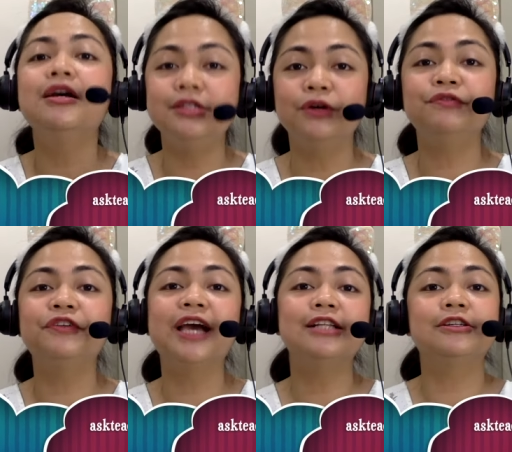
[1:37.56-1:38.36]
don't
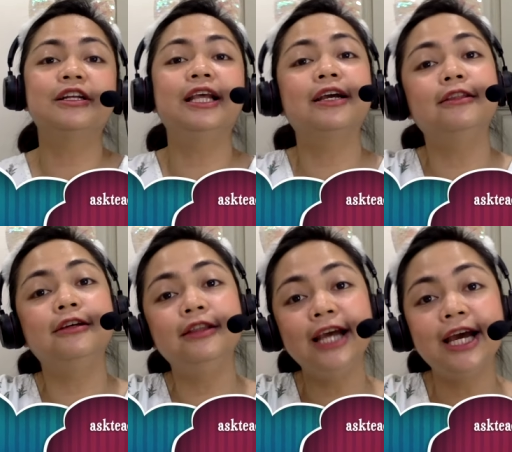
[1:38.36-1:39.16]
forget to click
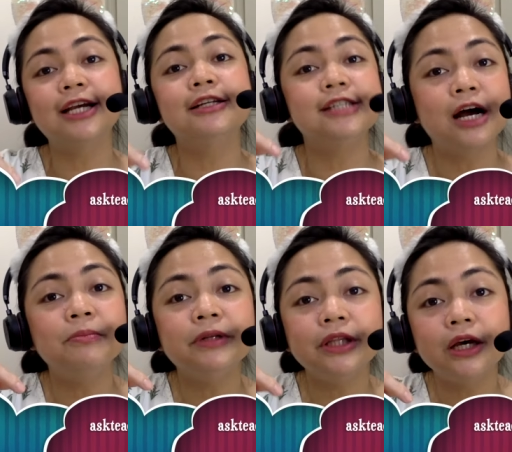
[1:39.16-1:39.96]
the link down
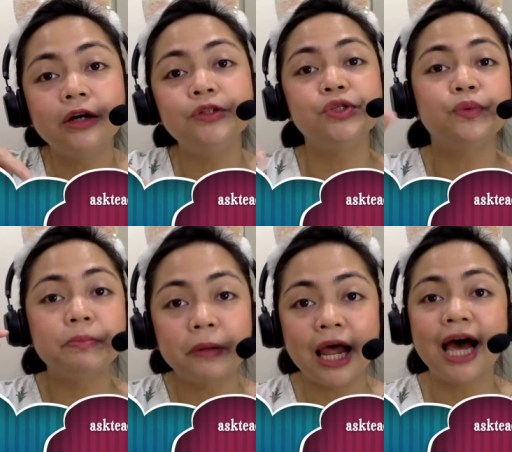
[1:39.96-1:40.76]
below to
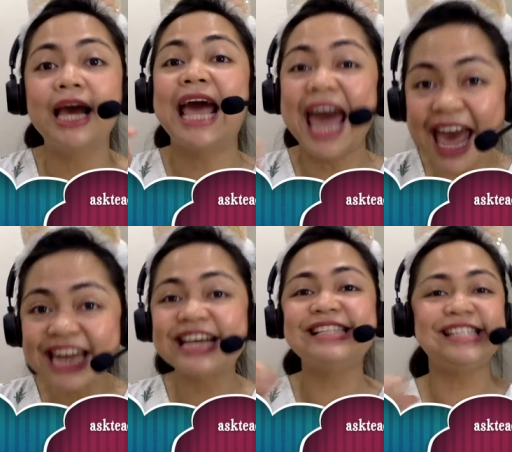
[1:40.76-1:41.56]
apply
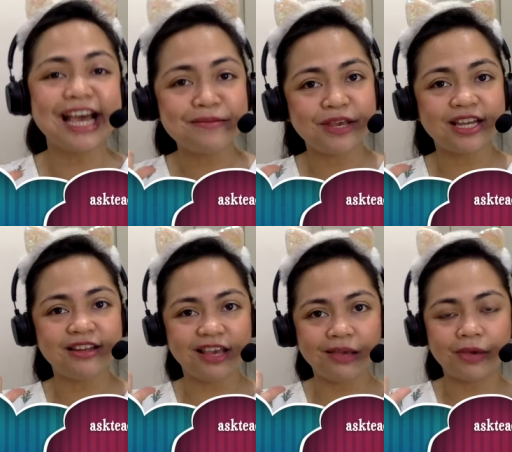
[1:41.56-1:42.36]
and send me an
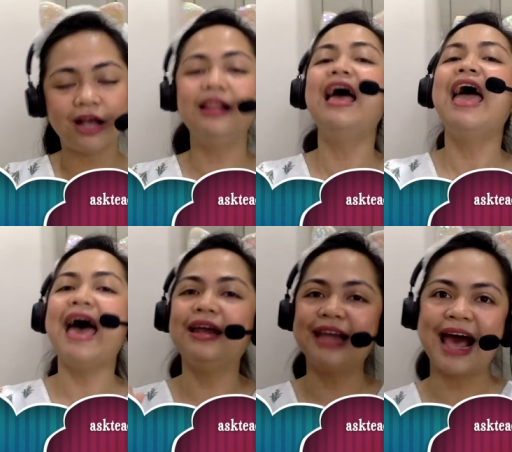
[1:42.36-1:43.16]
email
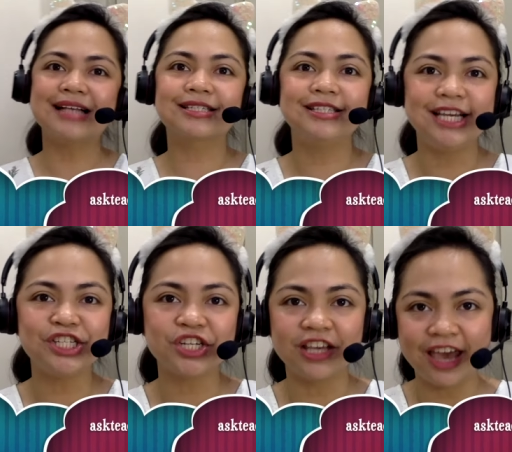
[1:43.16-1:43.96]
at
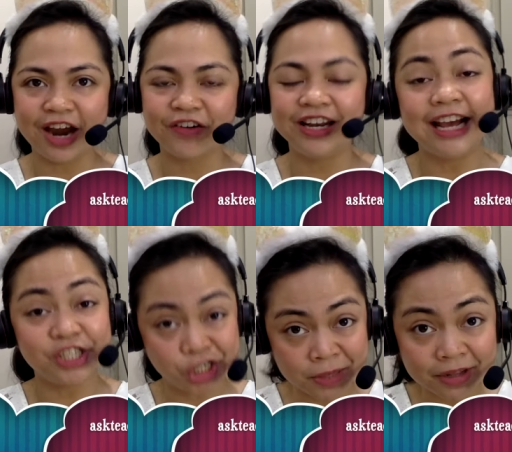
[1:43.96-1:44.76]

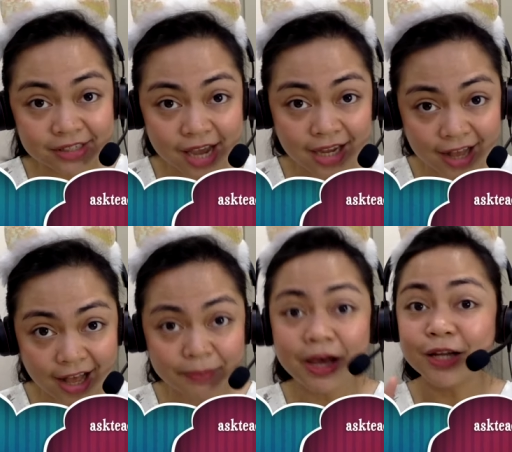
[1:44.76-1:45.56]

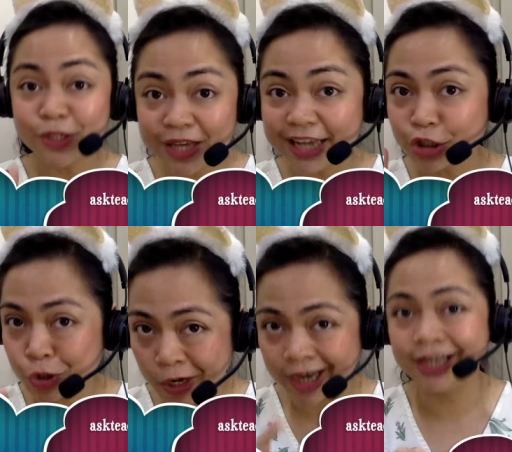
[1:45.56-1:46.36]
askteacherkaren@gmail.com to get
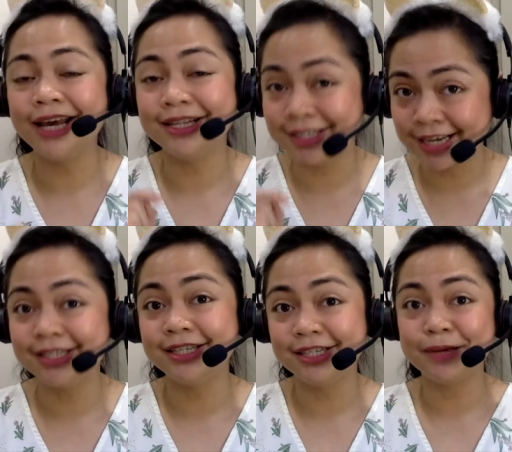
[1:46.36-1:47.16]
tried and
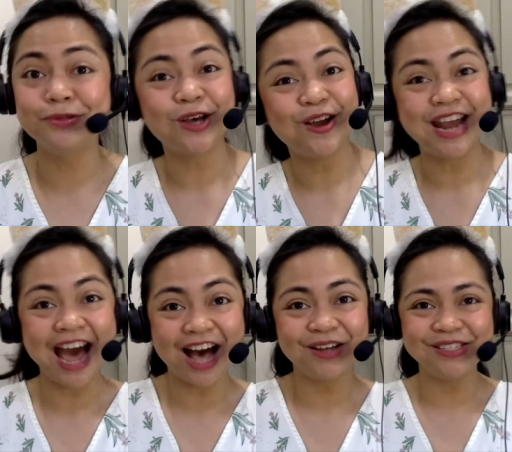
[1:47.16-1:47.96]
tested tips on
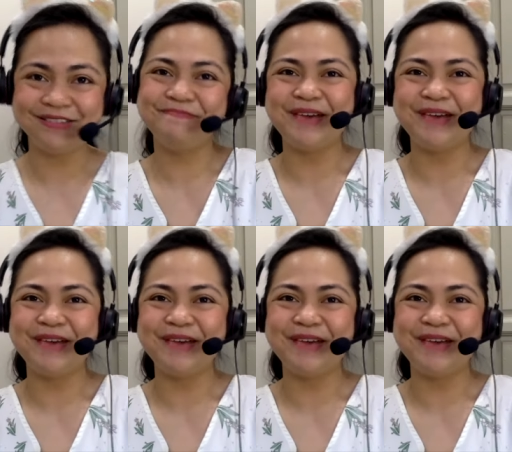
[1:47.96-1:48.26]
how to